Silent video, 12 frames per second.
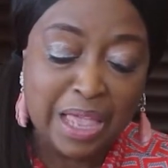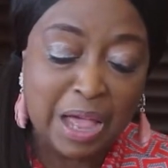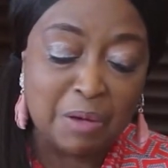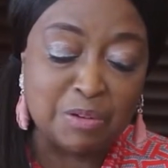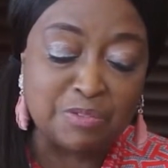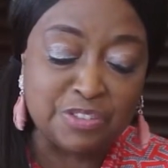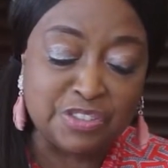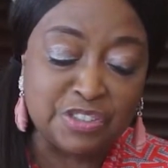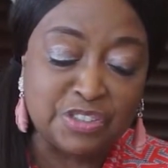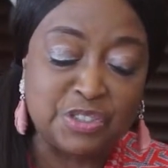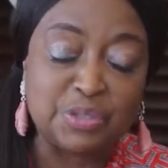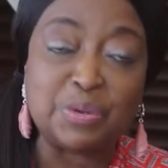I will
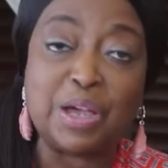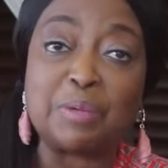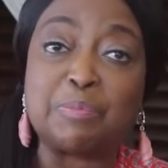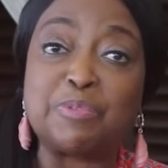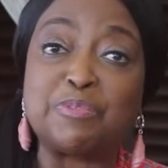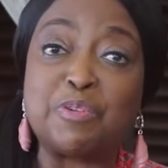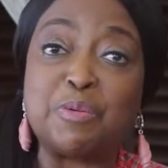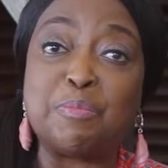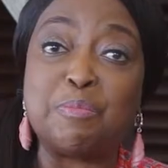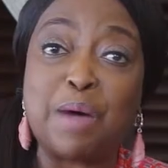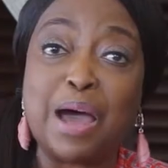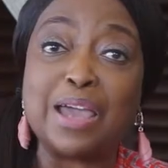visit you and
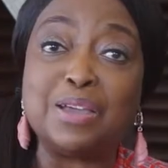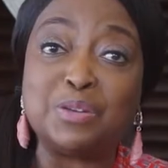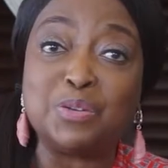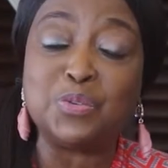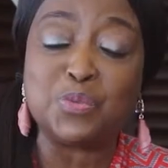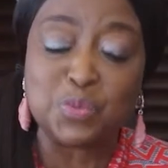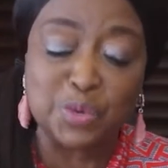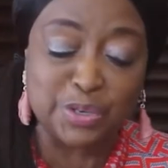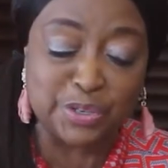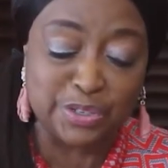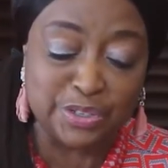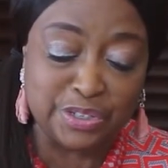perform my good
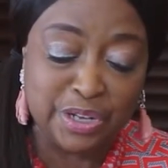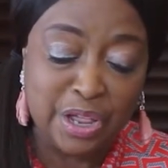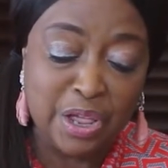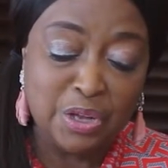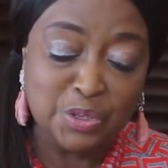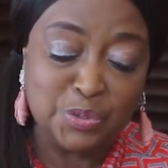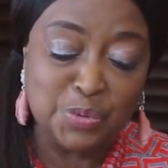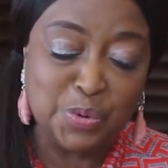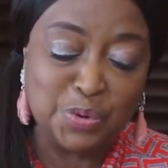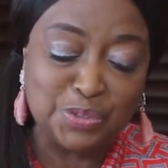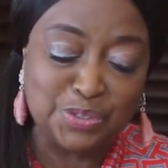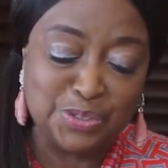word
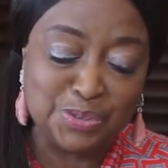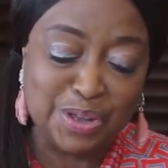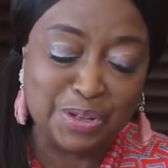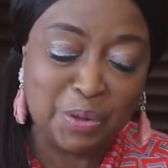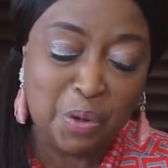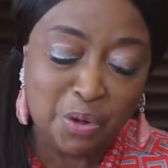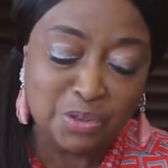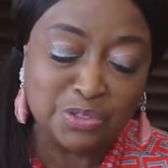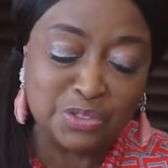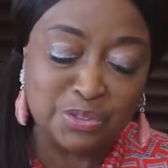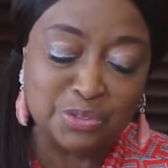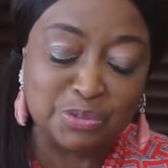towards you and
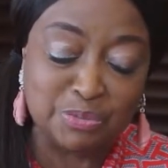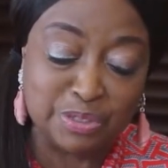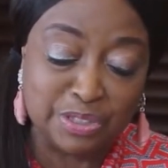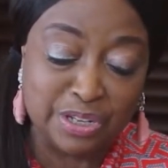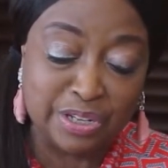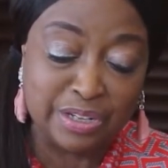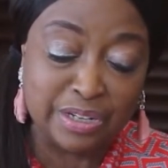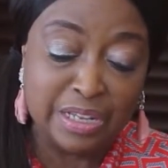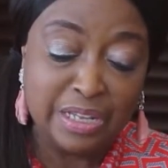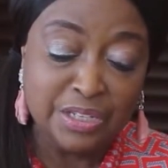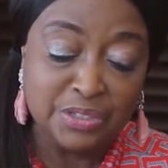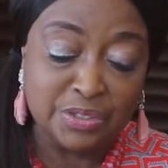cause you to return
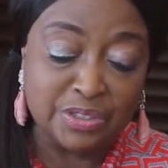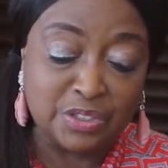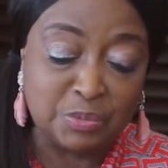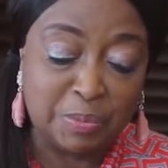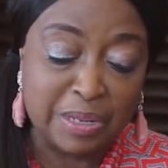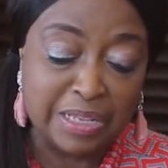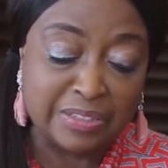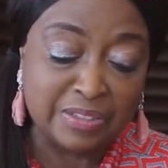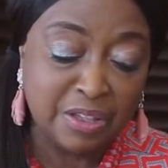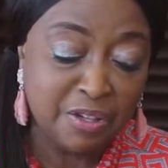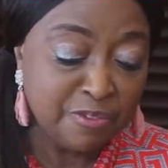to this place.